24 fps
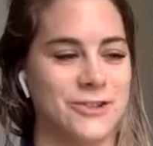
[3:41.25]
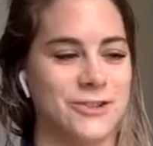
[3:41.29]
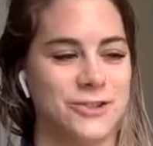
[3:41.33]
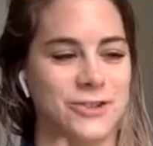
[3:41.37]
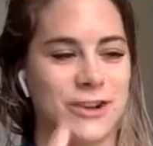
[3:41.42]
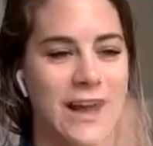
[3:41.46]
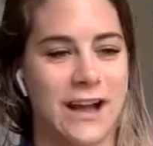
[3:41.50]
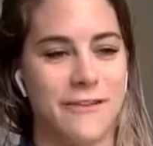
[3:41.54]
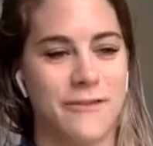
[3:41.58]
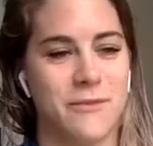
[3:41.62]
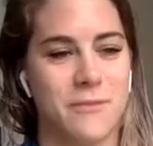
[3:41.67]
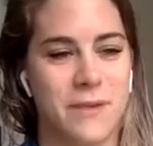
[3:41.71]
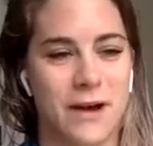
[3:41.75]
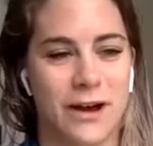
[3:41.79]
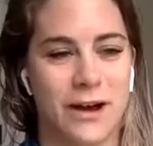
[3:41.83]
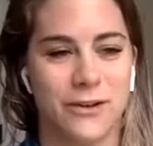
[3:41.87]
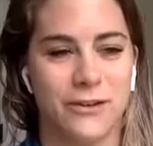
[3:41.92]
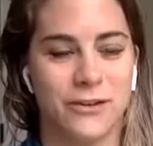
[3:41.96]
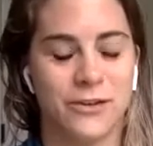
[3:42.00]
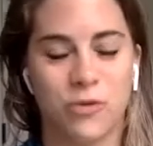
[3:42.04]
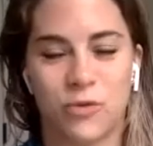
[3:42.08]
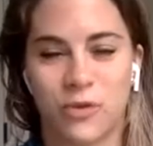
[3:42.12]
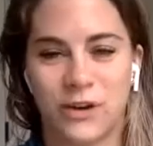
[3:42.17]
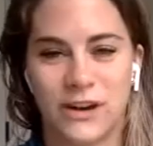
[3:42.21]
drive
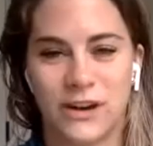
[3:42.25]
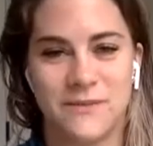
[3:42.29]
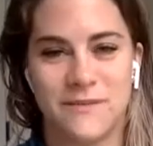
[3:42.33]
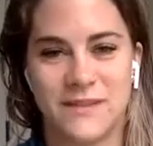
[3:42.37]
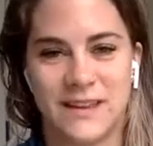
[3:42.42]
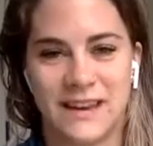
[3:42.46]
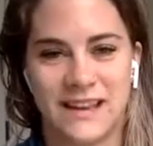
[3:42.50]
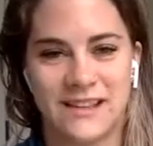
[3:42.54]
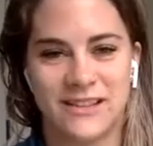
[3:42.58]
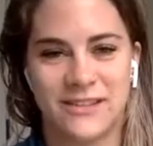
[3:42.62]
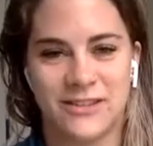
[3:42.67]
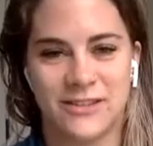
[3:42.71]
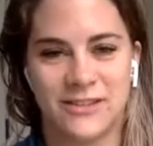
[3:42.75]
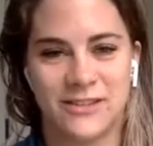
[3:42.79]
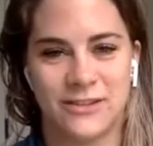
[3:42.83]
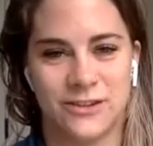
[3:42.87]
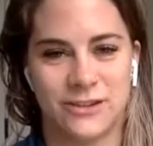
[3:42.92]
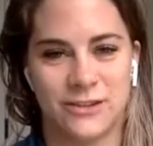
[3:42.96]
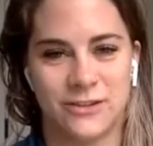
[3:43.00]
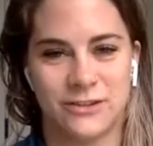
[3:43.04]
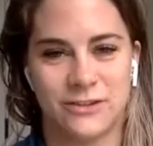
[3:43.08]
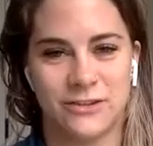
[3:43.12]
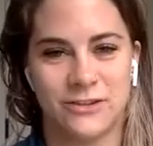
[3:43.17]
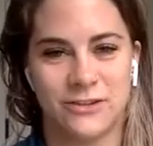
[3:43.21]
about 20 minutes
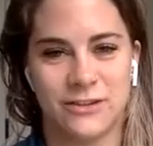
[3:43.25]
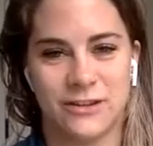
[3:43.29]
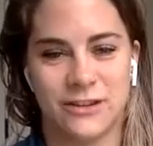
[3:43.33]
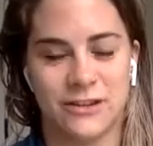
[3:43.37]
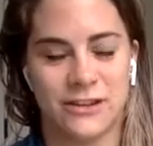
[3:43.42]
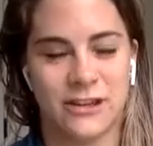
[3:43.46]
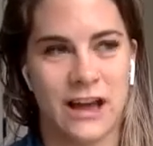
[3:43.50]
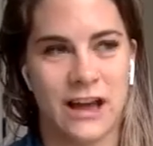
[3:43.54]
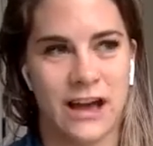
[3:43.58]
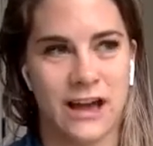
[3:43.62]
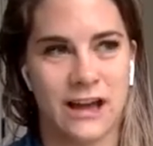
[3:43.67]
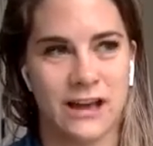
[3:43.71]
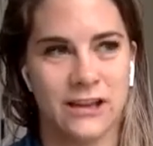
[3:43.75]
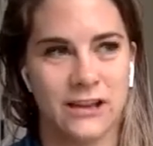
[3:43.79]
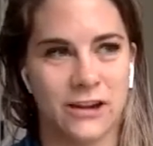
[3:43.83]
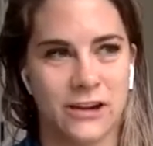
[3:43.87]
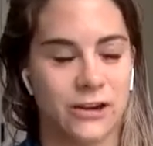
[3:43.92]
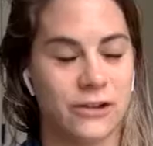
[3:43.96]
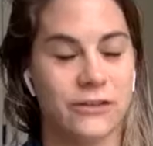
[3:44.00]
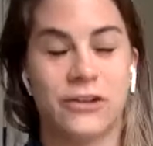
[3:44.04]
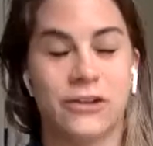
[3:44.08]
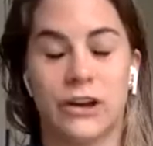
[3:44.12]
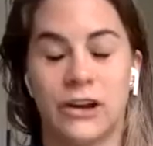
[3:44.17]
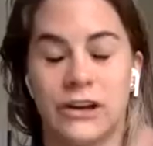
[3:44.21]

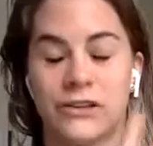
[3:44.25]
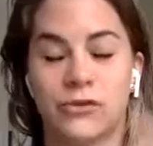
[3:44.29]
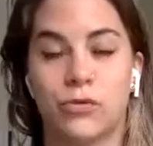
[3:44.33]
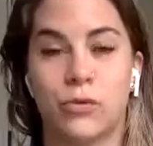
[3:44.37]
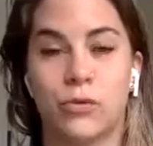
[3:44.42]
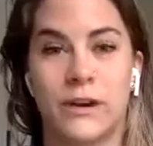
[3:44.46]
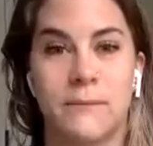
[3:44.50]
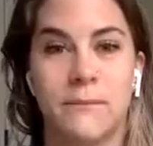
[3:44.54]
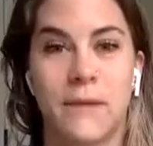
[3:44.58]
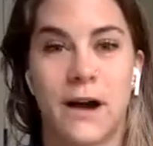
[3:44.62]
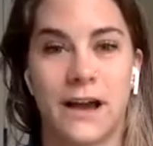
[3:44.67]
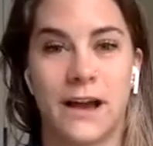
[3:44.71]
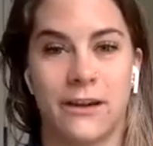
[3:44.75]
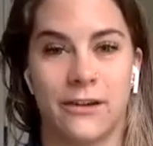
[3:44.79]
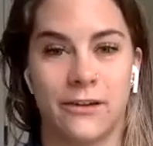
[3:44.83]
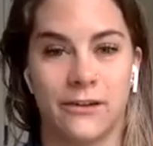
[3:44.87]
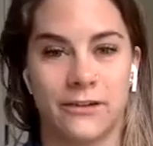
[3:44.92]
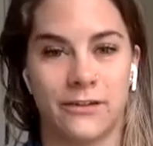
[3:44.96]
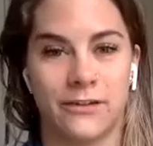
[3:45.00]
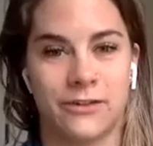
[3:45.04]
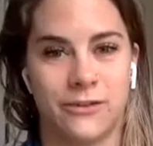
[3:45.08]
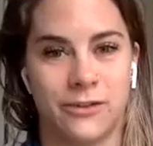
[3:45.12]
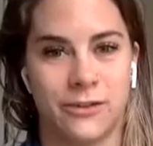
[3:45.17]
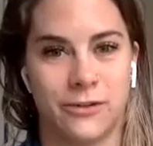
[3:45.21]
20
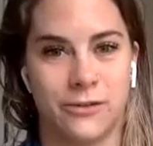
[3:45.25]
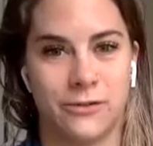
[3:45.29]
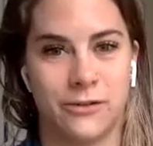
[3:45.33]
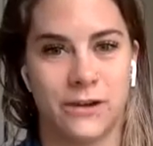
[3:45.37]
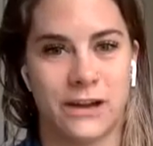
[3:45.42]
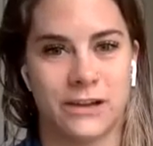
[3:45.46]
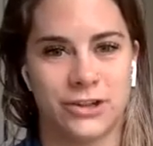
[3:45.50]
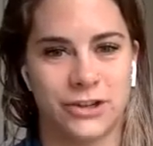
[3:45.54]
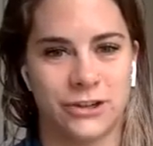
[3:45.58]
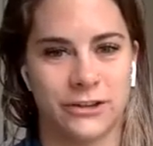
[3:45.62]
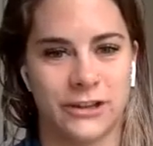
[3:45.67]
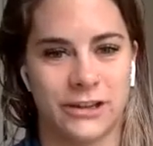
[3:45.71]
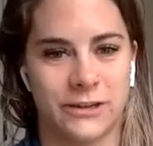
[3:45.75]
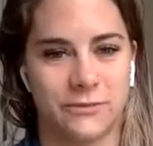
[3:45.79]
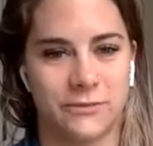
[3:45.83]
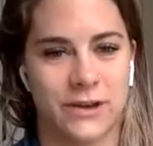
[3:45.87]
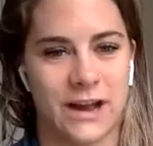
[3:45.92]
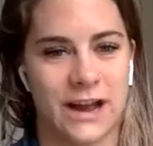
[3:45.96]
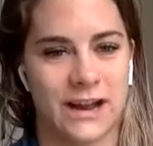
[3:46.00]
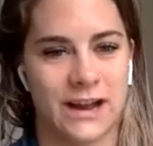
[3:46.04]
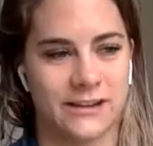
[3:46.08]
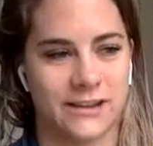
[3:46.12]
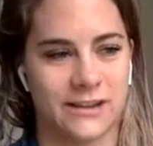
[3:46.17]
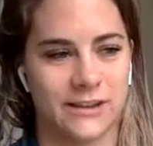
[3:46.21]
miles to cheerleading
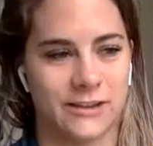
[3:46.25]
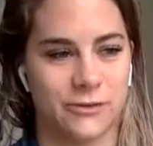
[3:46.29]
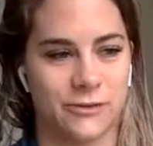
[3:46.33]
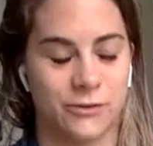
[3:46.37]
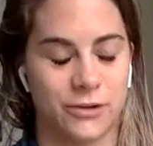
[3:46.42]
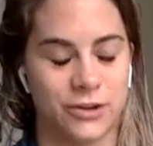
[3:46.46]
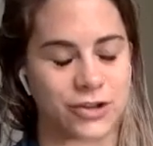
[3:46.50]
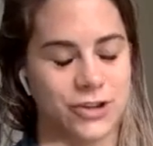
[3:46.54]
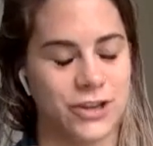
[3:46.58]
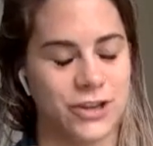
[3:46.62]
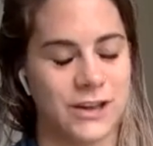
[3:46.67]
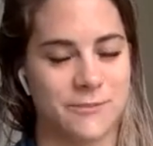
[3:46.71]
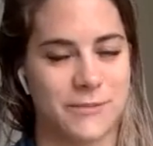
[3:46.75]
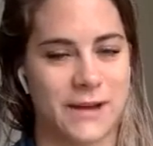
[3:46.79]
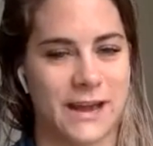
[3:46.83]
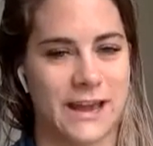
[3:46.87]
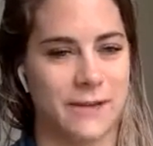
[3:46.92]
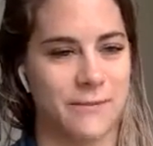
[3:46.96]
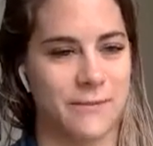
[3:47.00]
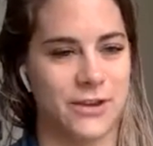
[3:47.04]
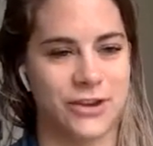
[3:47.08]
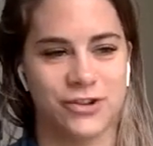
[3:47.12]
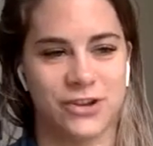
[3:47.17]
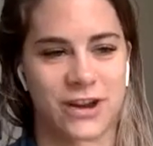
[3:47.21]
practice, which in
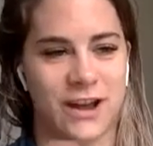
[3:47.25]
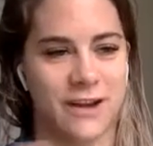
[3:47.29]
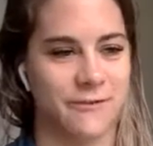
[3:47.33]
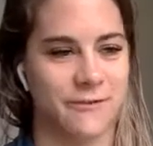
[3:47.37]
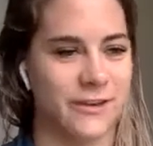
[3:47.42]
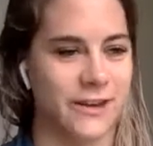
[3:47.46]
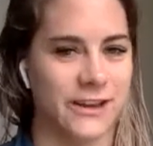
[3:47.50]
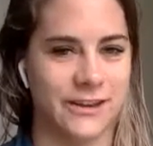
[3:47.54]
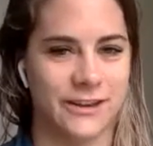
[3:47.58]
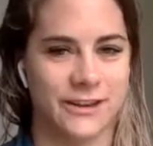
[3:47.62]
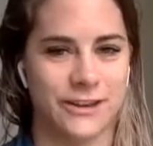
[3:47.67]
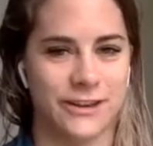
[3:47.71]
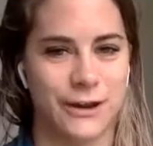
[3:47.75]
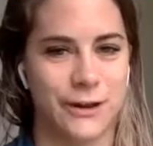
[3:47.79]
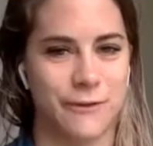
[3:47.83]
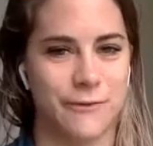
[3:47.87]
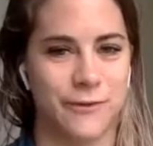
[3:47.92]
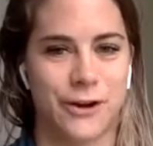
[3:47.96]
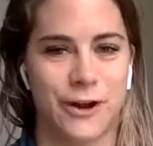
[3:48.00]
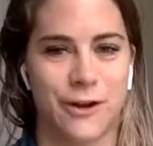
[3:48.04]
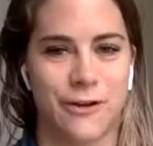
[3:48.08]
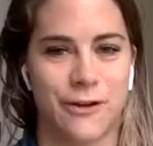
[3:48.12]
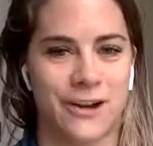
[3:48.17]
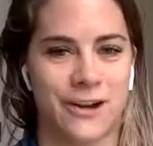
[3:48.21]
Miami traffic, you
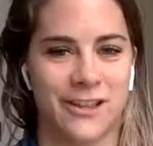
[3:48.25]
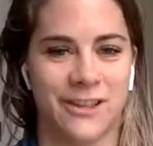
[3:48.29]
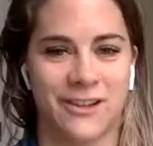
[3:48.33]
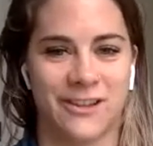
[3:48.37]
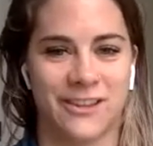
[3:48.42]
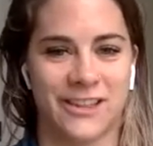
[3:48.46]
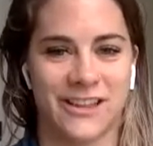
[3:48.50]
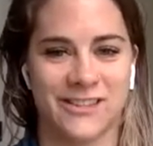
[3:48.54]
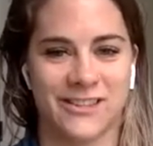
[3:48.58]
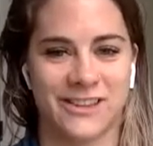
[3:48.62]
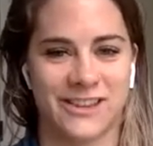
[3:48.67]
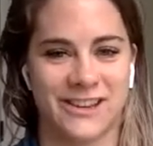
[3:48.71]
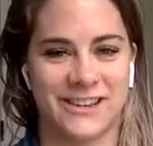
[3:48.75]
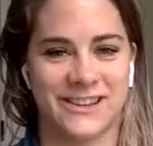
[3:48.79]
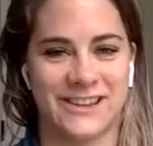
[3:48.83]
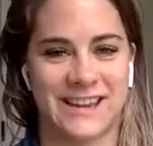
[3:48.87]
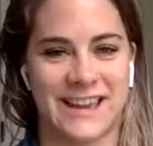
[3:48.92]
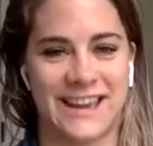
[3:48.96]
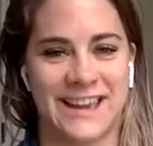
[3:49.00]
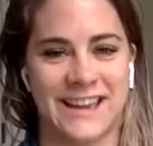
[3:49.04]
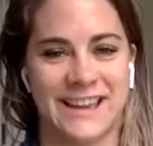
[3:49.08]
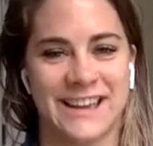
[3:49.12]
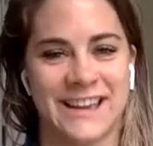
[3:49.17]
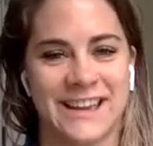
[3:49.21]
never know how long that's going to
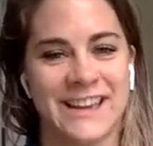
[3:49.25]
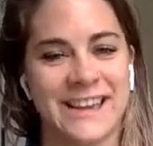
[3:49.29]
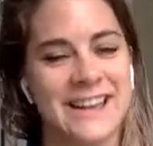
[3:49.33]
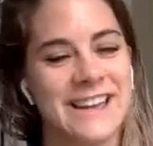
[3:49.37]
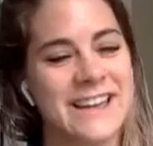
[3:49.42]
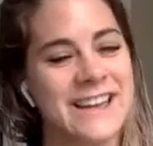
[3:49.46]
take.